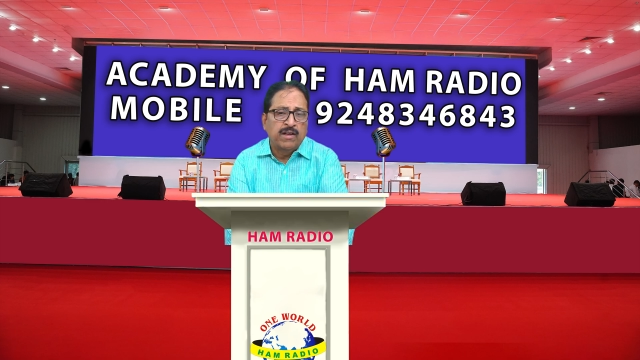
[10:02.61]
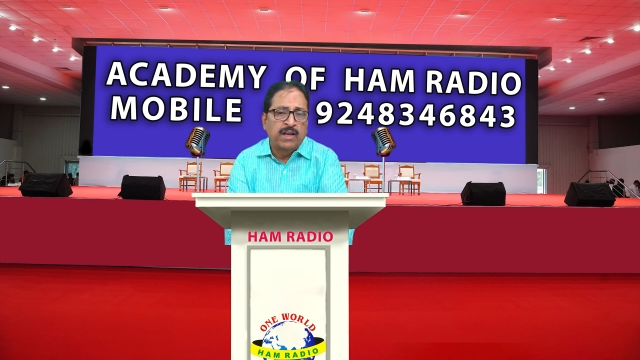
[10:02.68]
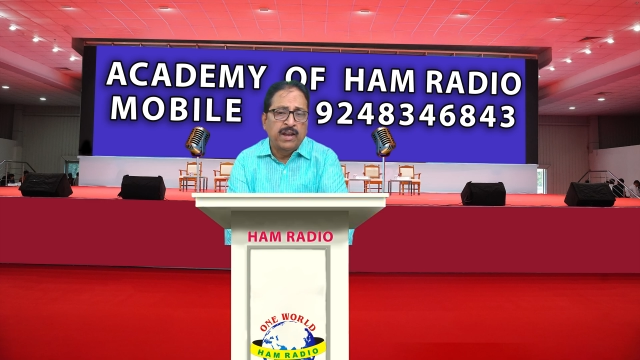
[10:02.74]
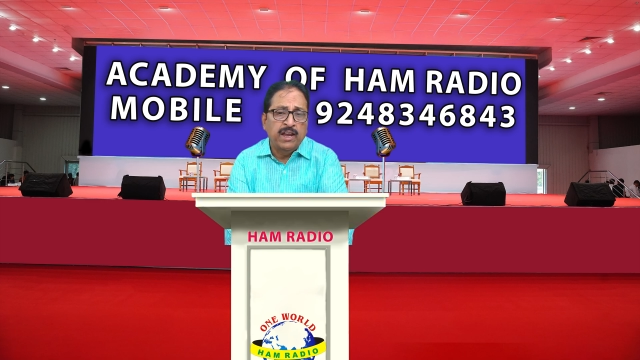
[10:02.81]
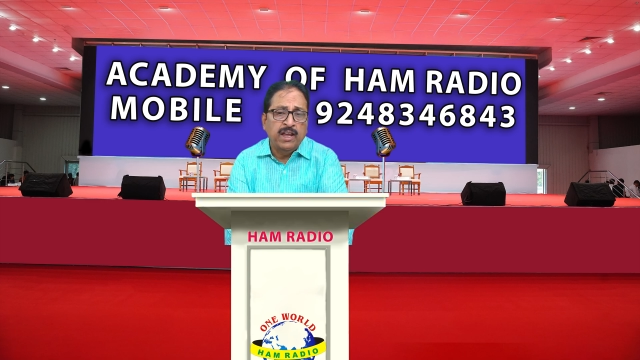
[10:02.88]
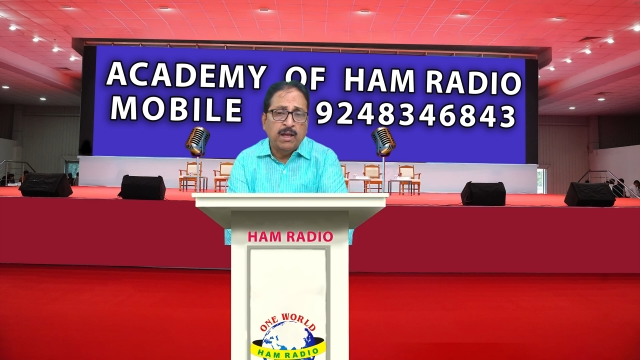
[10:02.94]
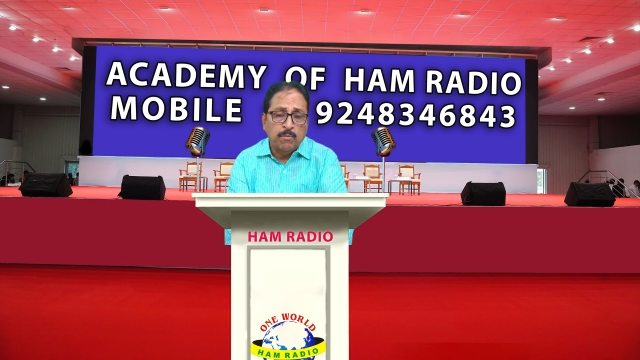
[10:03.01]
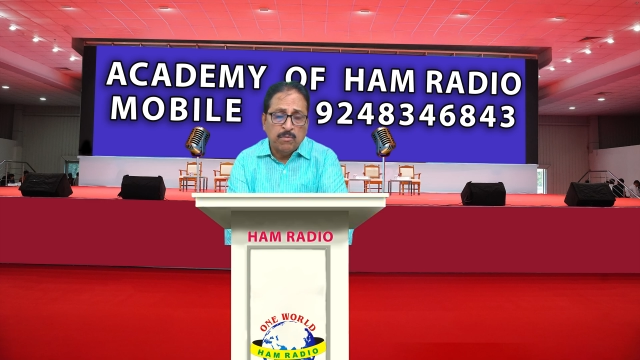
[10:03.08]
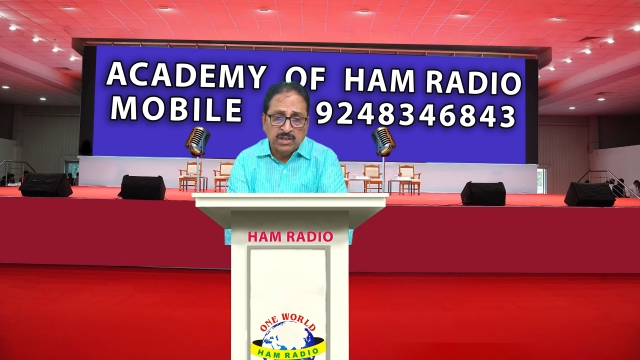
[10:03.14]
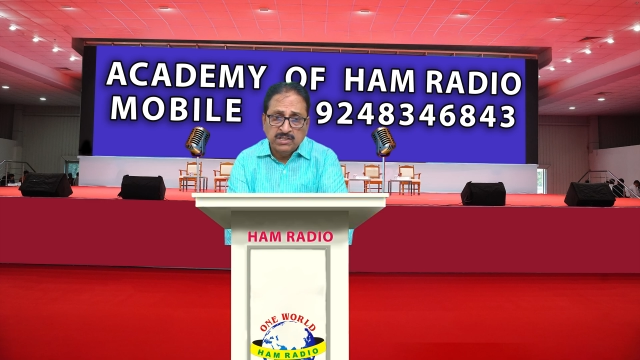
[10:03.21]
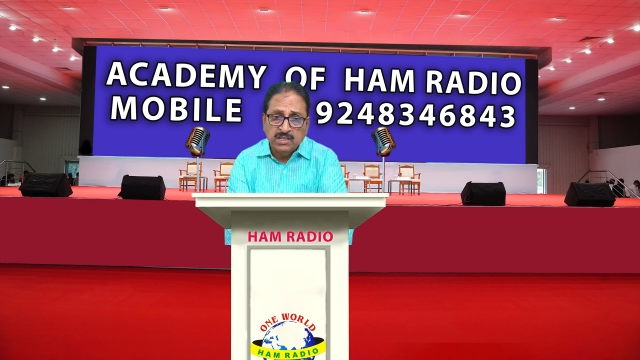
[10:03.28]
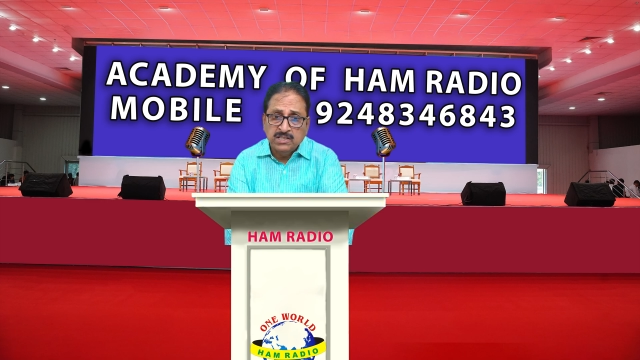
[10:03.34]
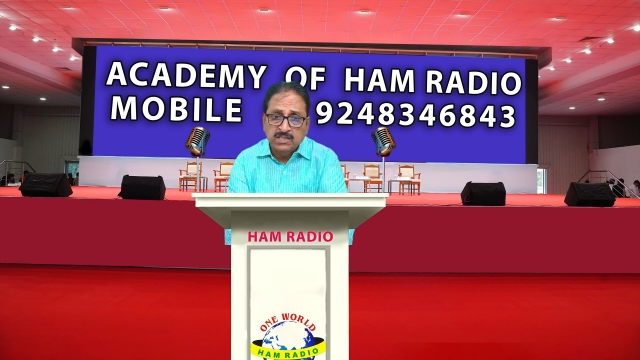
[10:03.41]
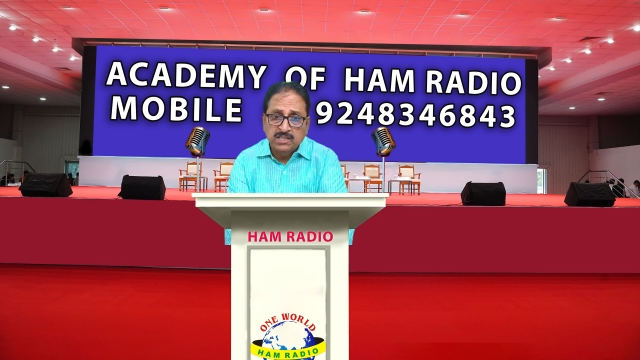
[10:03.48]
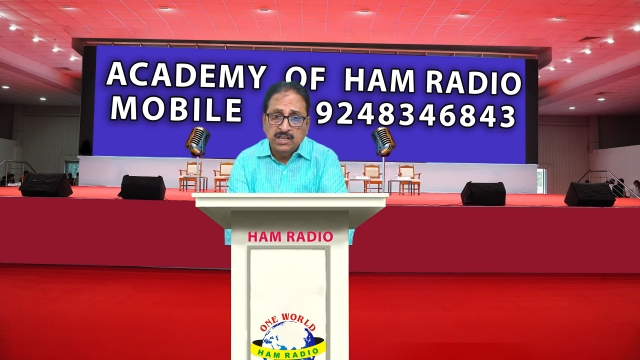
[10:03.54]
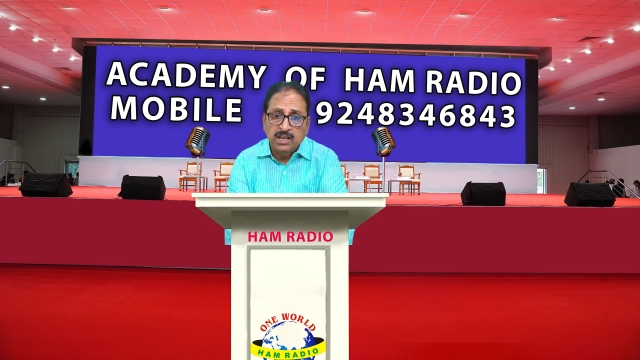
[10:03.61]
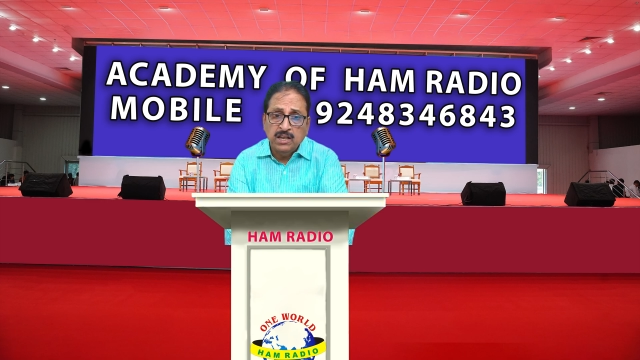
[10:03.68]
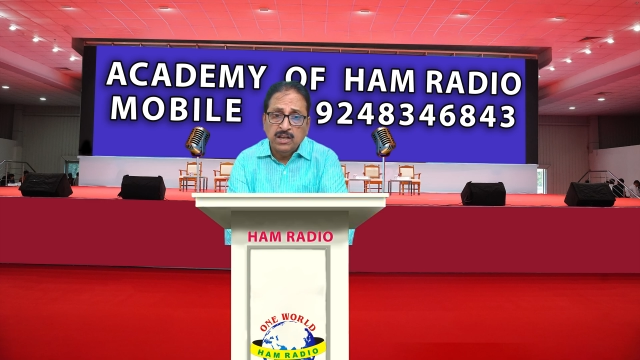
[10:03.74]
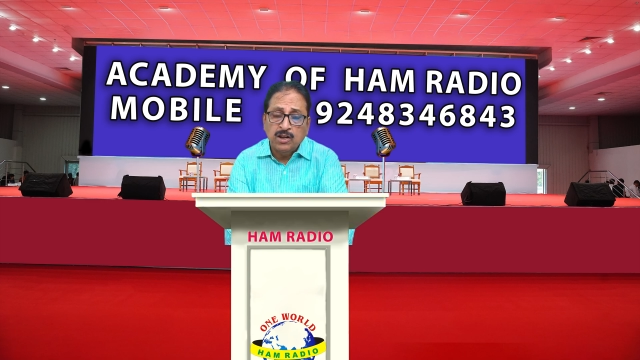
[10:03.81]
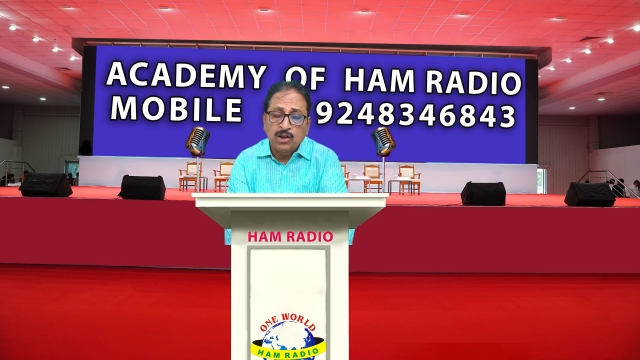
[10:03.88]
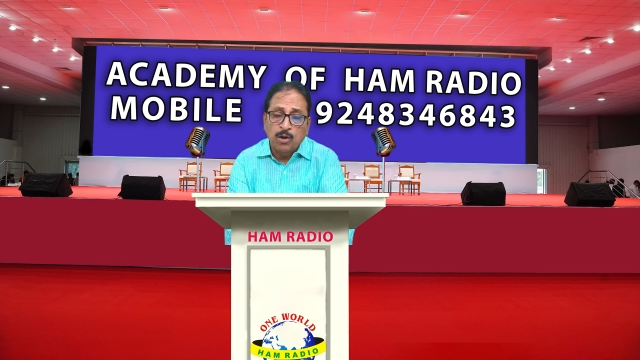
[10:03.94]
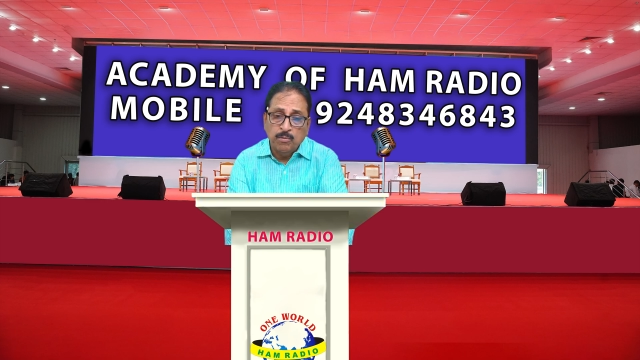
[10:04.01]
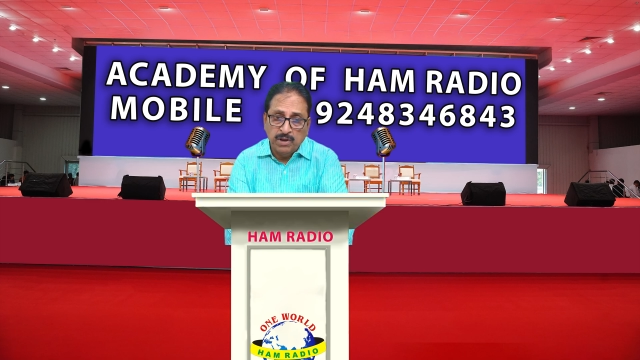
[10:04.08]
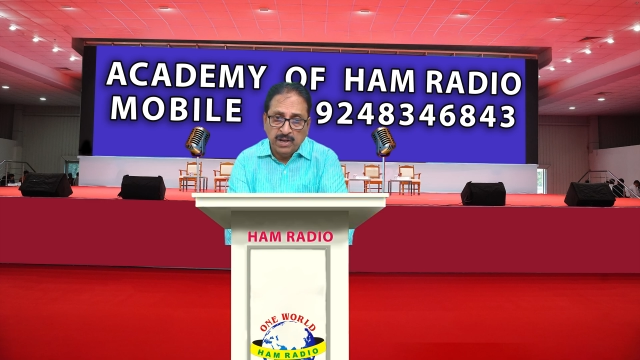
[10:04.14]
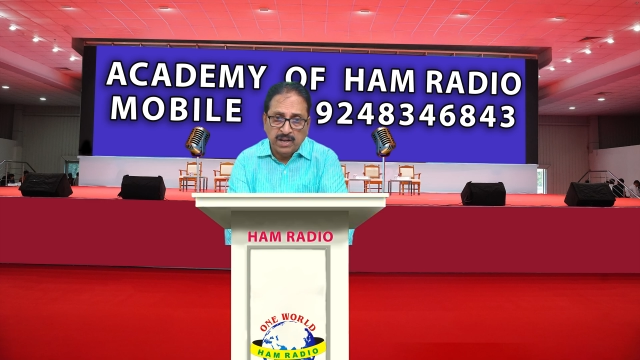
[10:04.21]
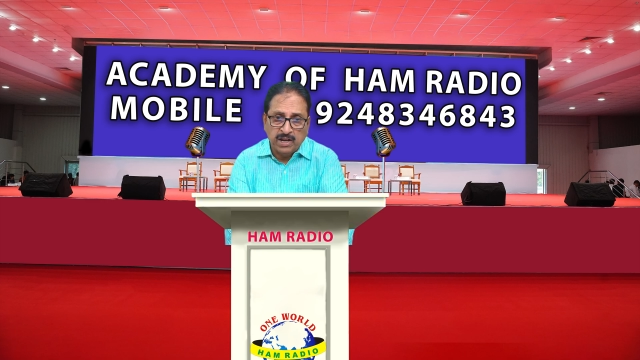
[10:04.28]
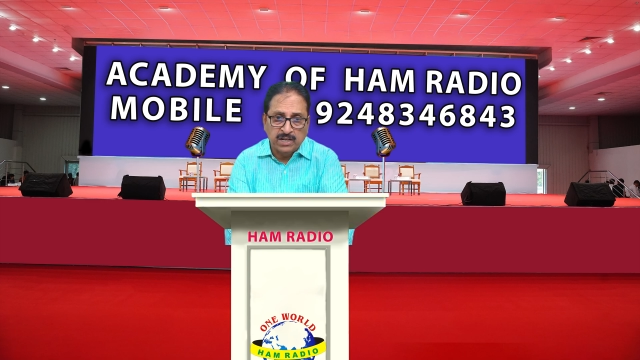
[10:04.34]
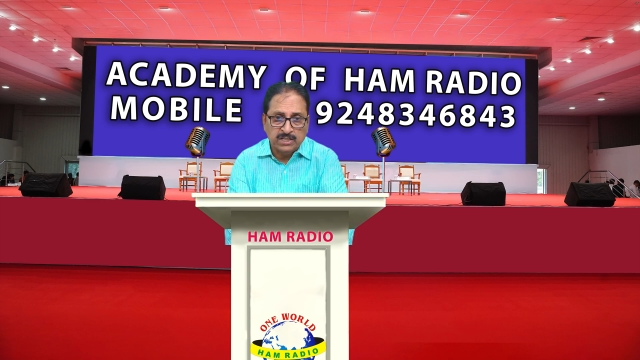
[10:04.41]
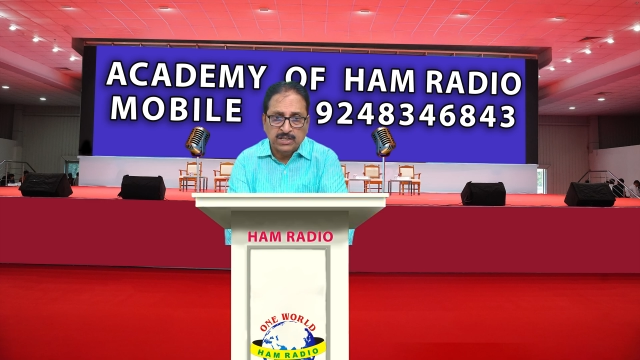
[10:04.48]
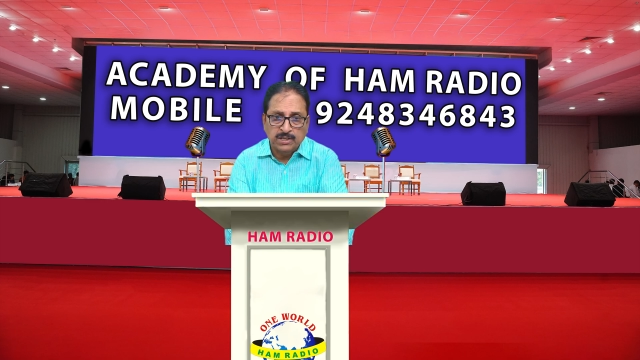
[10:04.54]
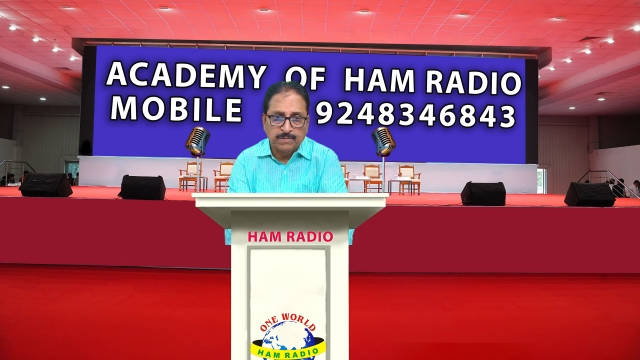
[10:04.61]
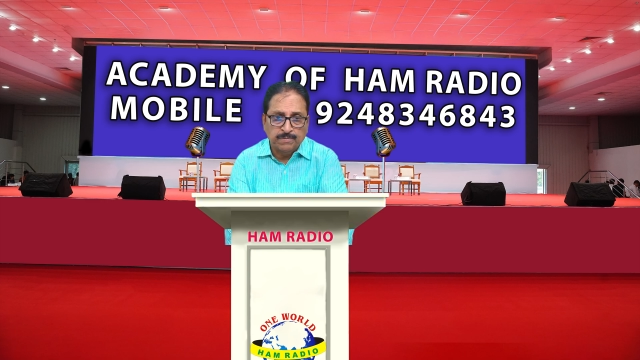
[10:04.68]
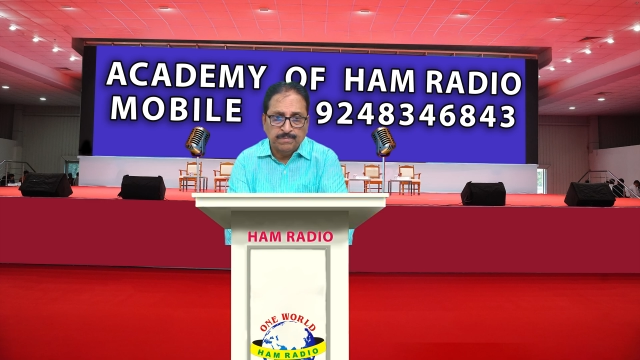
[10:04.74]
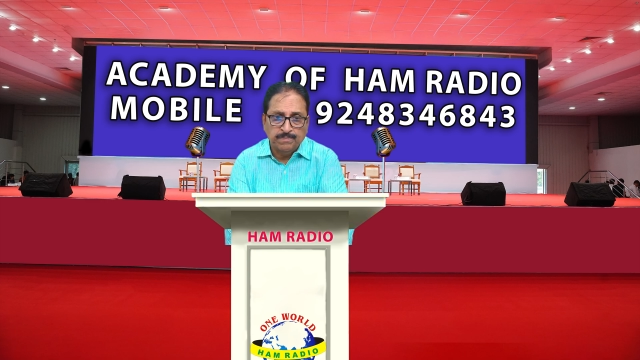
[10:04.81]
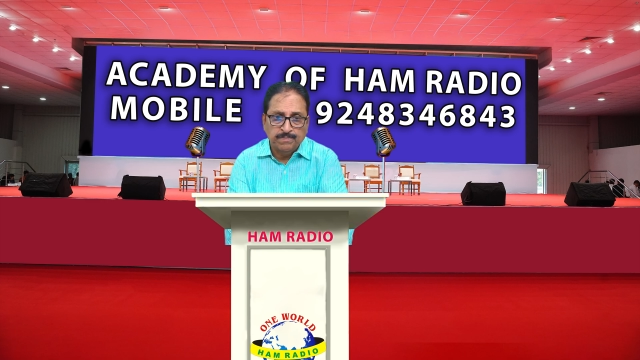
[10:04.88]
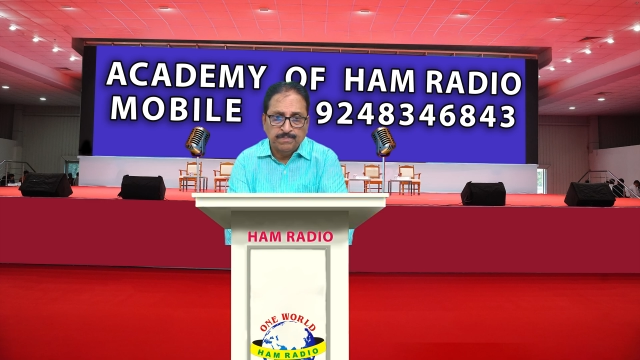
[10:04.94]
any emergency communication.